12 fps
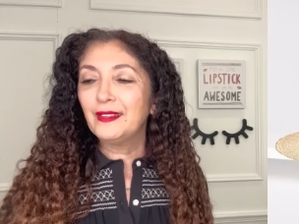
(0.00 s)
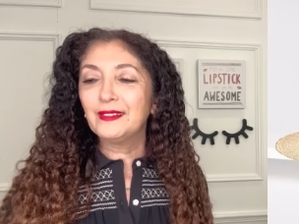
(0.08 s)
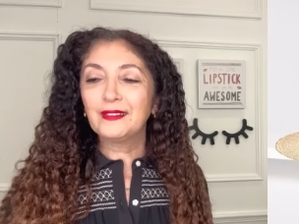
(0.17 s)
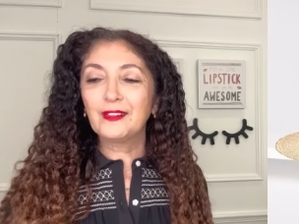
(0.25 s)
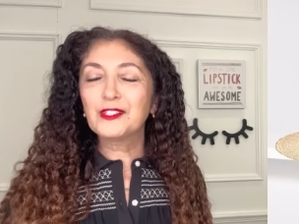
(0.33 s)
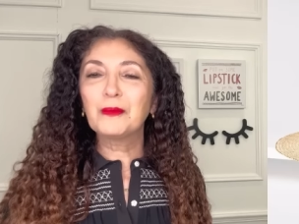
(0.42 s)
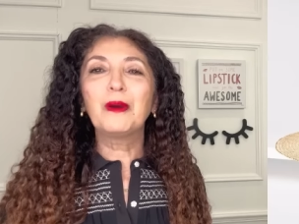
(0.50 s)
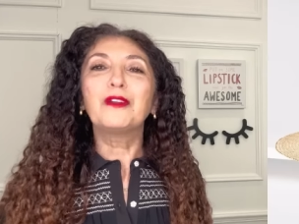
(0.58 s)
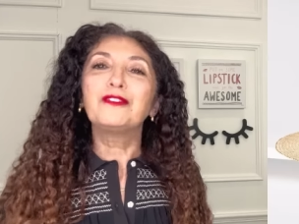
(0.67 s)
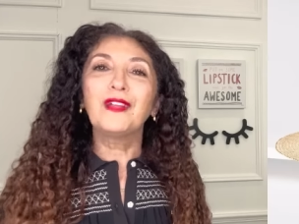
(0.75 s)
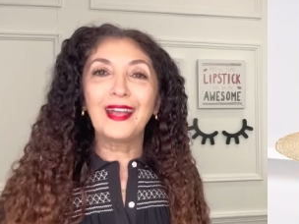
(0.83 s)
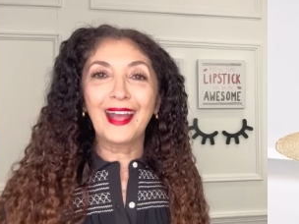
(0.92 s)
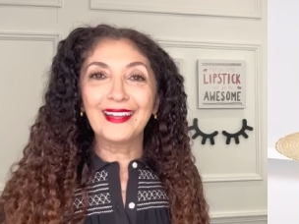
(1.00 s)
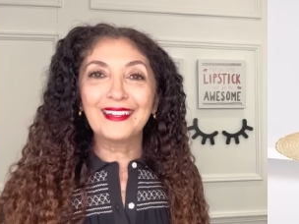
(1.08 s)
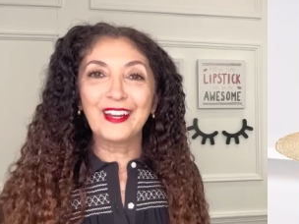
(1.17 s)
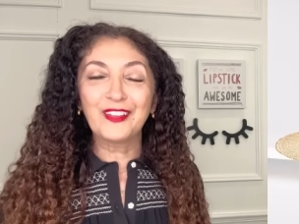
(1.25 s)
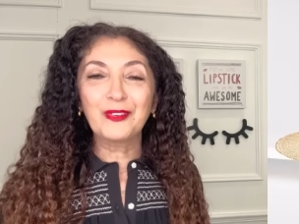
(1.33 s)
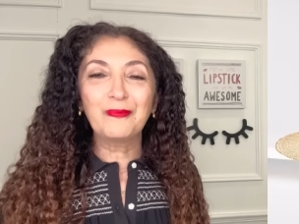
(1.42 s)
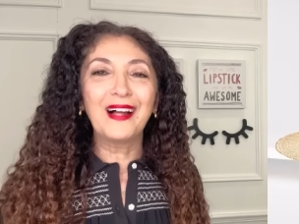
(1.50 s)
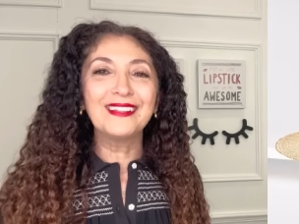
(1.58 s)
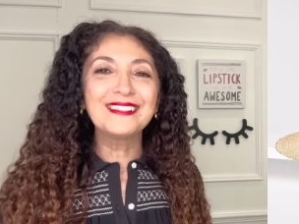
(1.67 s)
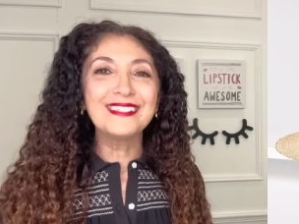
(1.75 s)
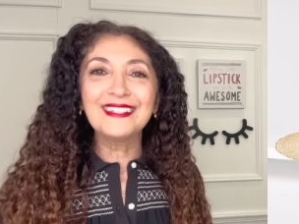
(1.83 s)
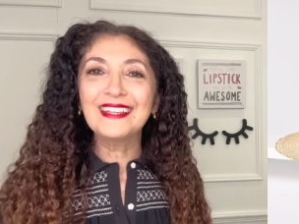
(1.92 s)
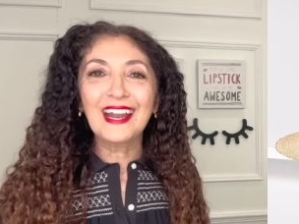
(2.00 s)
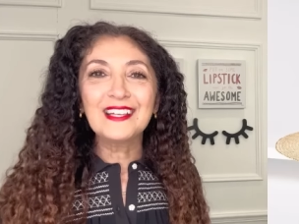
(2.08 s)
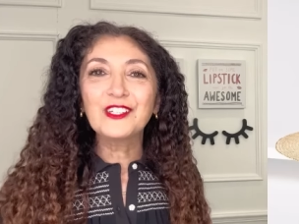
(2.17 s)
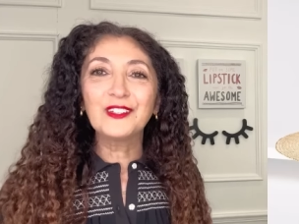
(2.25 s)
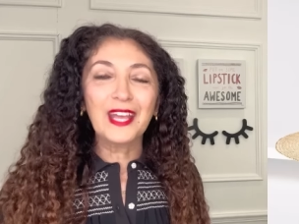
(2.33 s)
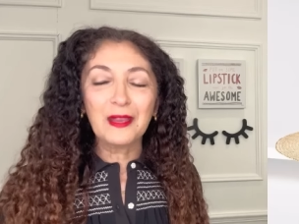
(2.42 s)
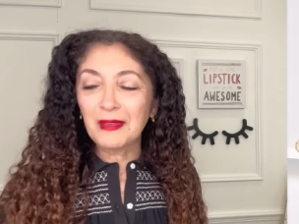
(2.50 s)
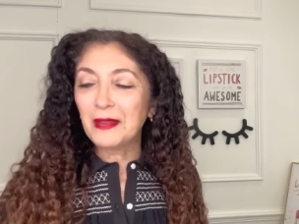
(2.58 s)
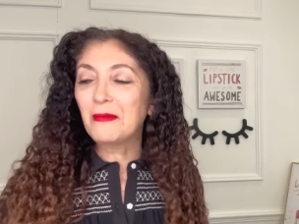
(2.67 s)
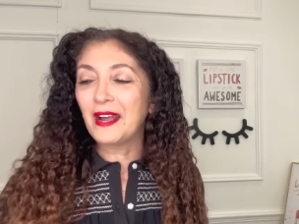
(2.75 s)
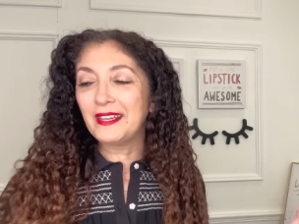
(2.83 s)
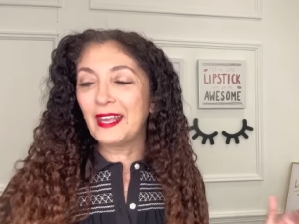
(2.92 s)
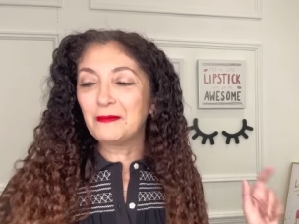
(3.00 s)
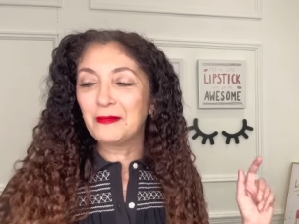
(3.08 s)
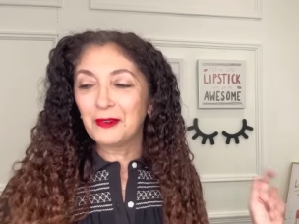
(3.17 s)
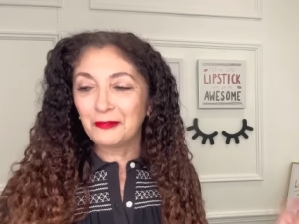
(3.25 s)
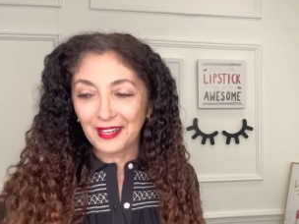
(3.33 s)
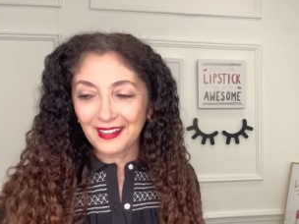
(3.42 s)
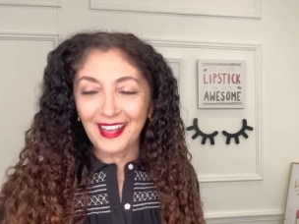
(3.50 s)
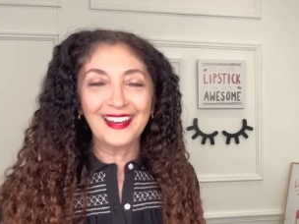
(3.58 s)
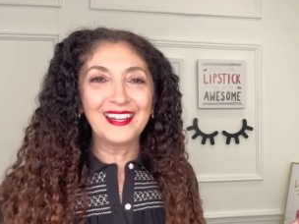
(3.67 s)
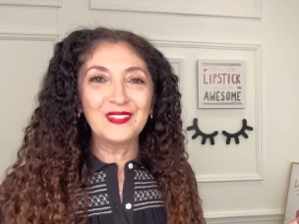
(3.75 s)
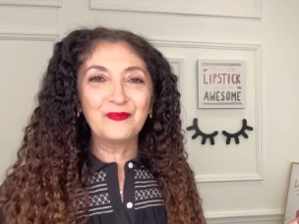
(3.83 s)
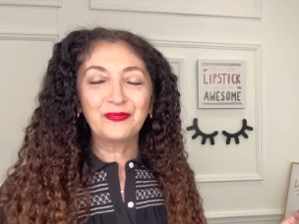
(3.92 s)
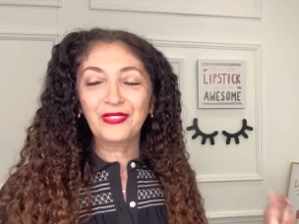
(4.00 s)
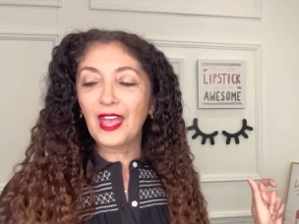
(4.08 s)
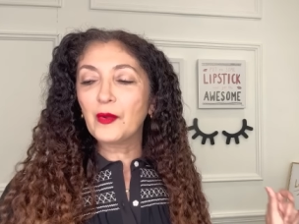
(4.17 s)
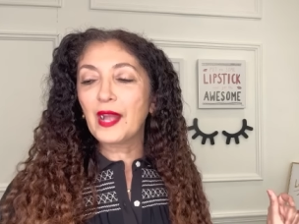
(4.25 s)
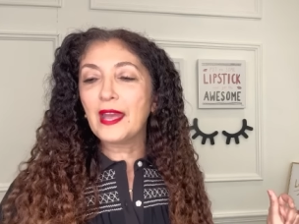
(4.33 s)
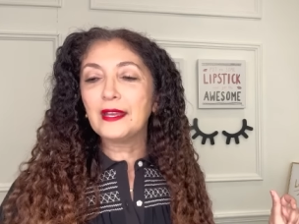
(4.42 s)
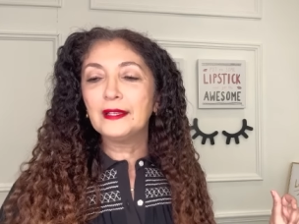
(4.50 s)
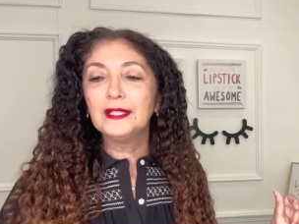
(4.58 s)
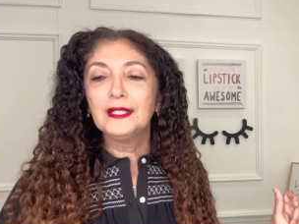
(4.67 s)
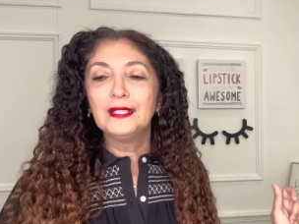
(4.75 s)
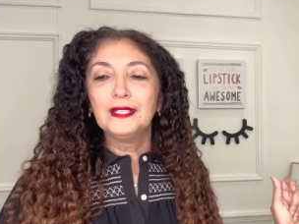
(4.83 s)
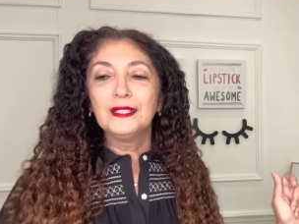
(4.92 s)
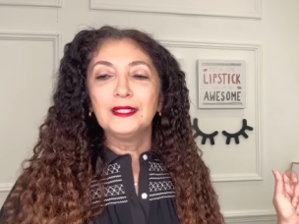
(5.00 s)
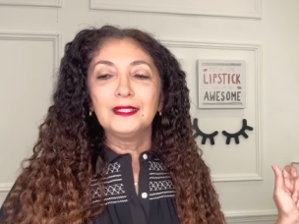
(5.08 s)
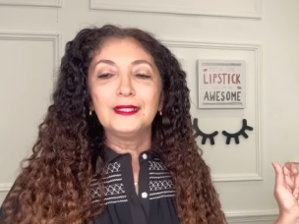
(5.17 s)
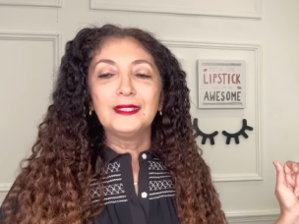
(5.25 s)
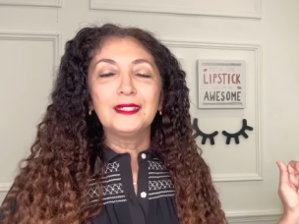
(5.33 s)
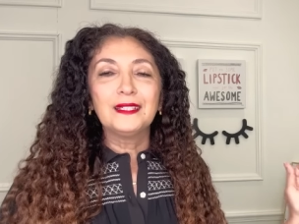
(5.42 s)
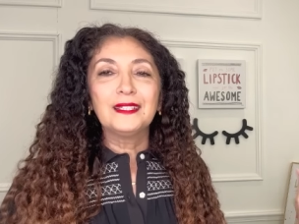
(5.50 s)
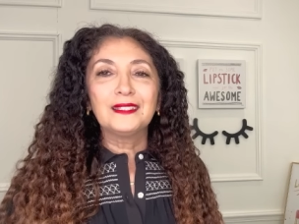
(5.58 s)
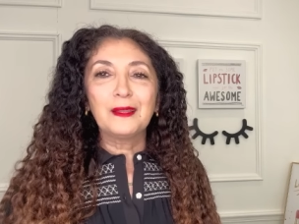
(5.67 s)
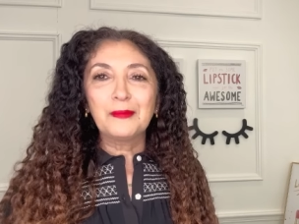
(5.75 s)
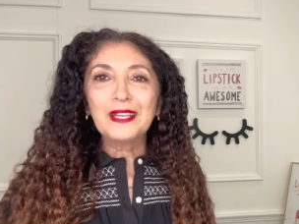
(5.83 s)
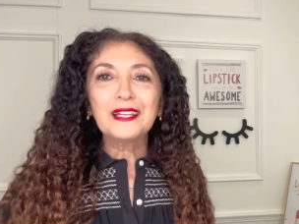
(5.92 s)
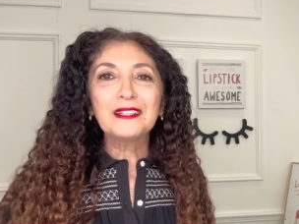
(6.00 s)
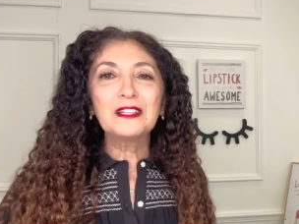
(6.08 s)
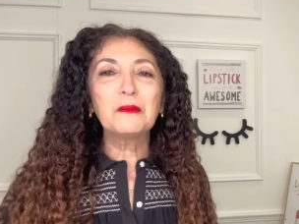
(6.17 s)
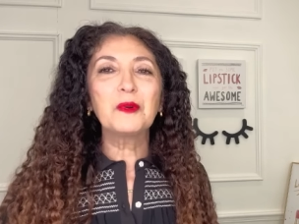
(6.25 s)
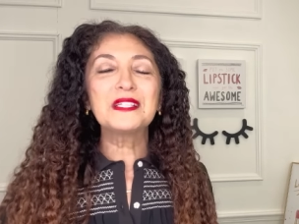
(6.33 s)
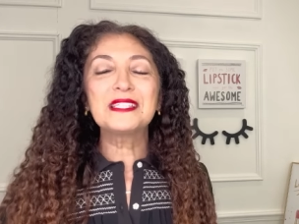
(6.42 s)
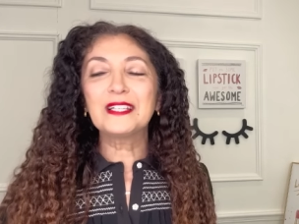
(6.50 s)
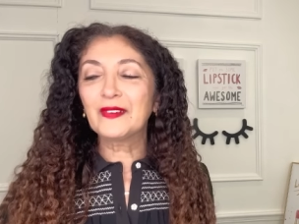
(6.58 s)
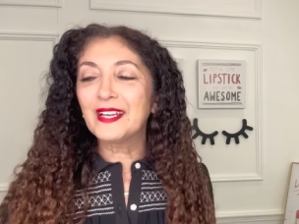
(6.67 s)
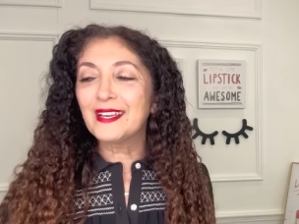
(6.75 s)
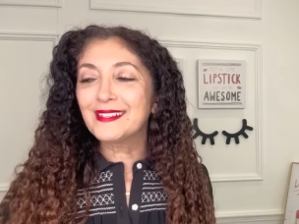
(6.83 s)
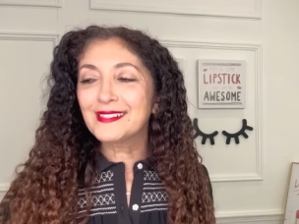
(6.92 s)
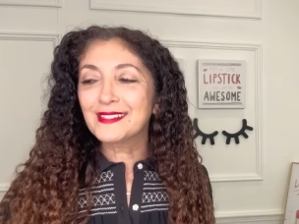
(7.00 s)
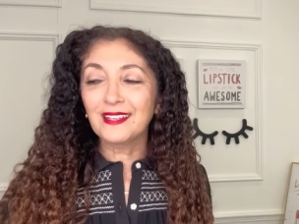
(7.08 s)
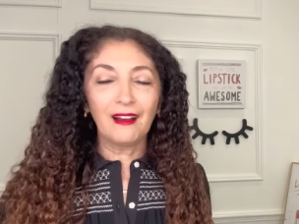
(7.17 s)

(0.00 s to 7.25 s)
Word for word: that there's a butterfly hat in Anthropologie that has your name and my name written on it. Okay, let me get a little more serious.